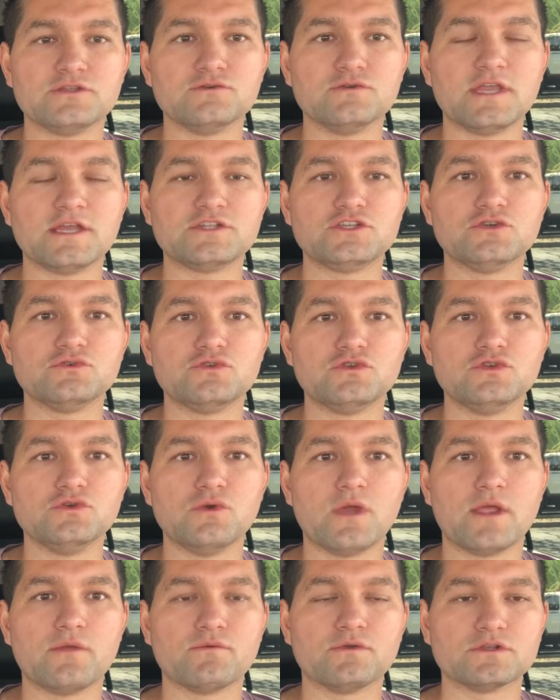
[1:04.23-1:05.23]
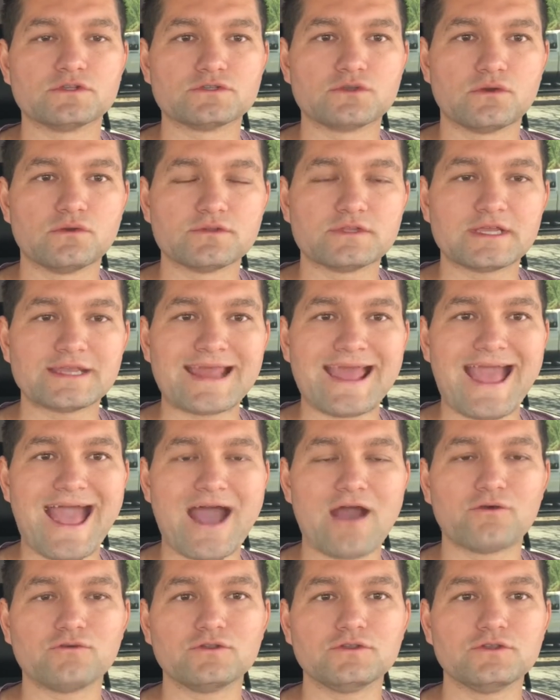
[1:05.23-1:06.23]
to get you to a result, and
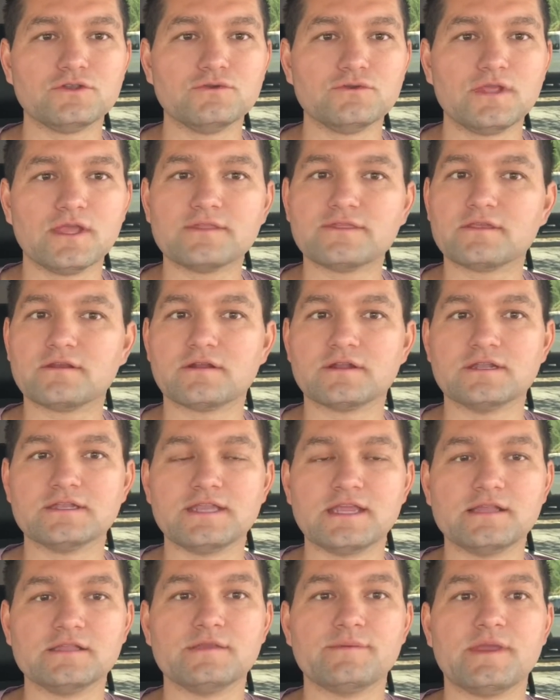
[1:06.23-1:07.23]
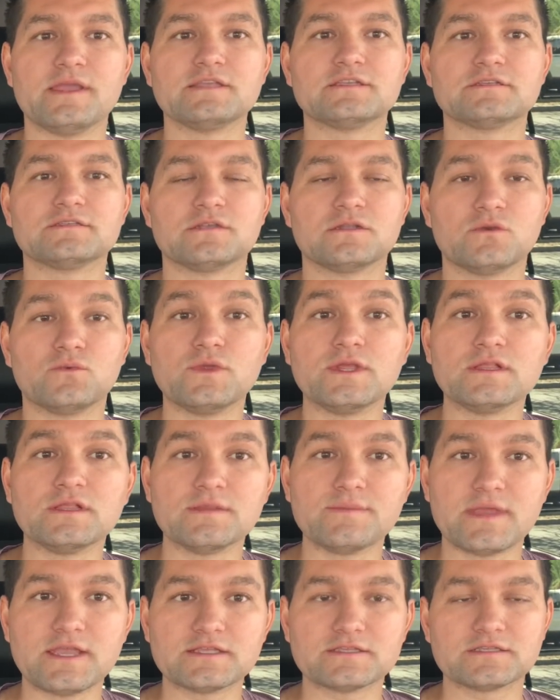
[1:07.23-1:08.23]
how do you get there on a daily basis, on a
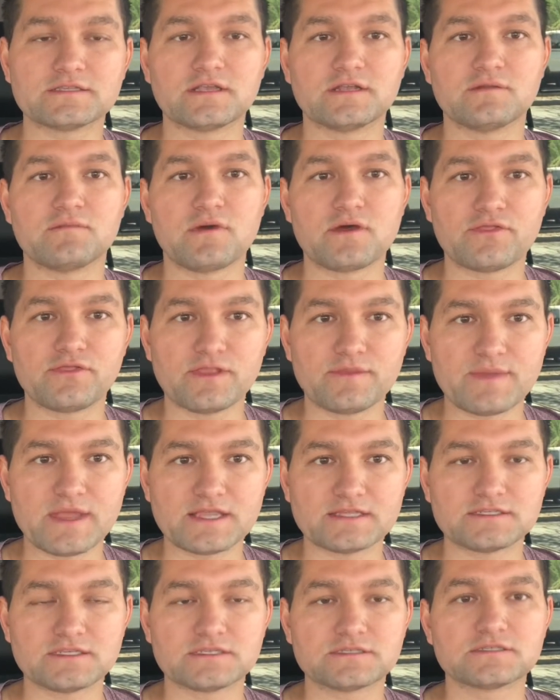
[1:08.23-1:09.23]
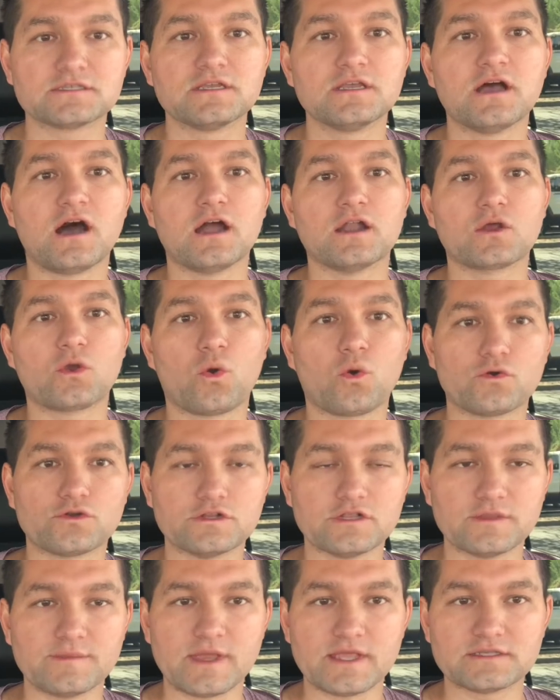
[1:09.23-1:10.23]
weekly basis, on a monthly basis, on a
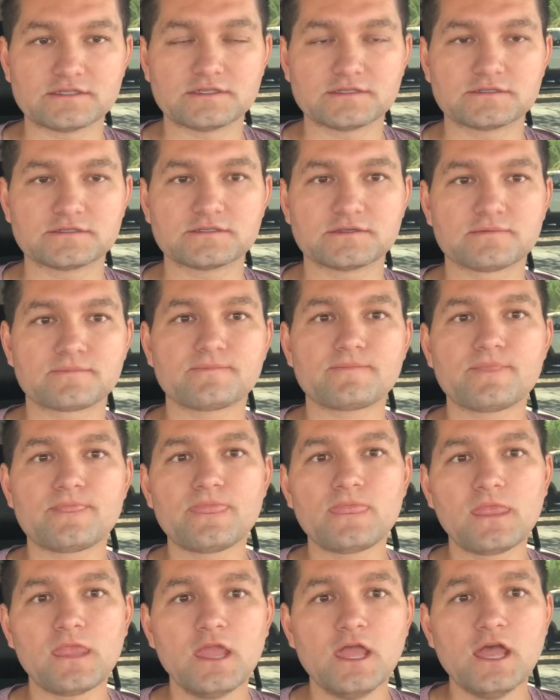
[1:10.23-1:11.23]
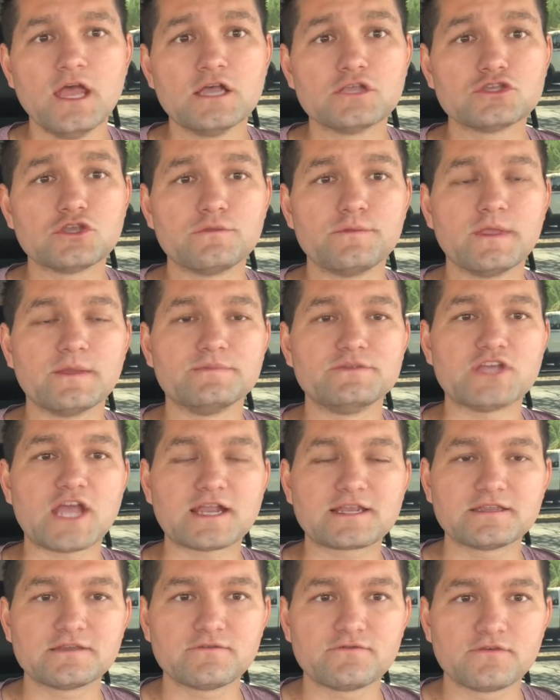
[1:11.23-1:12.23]
quarterly basis. So the
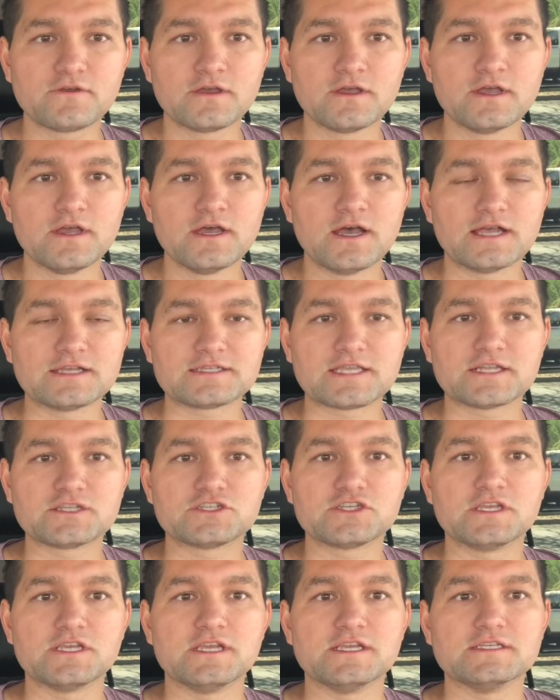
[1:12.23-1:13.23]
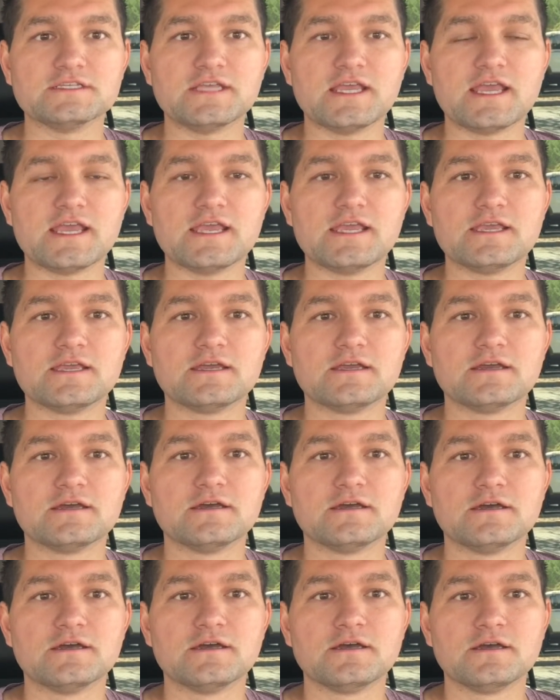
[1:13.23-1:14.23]
objective essentially is a
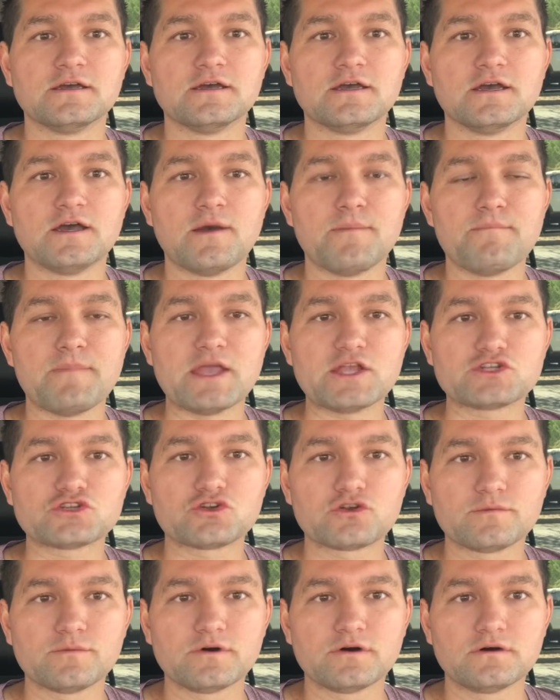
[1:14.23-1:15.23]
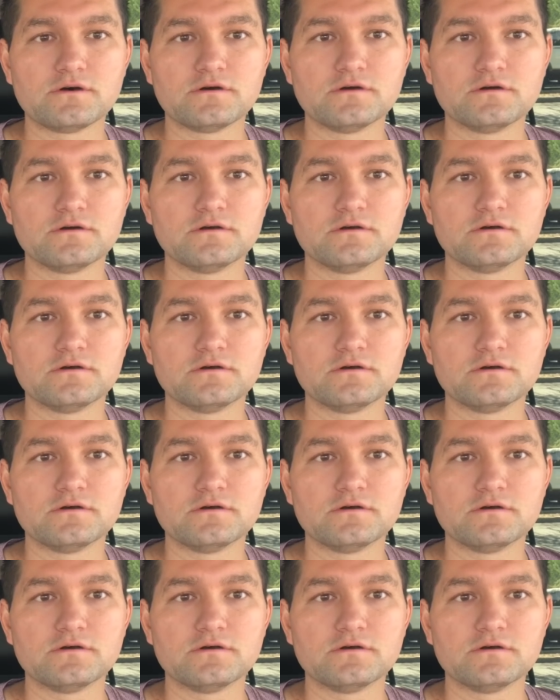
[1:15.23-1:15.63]
measurable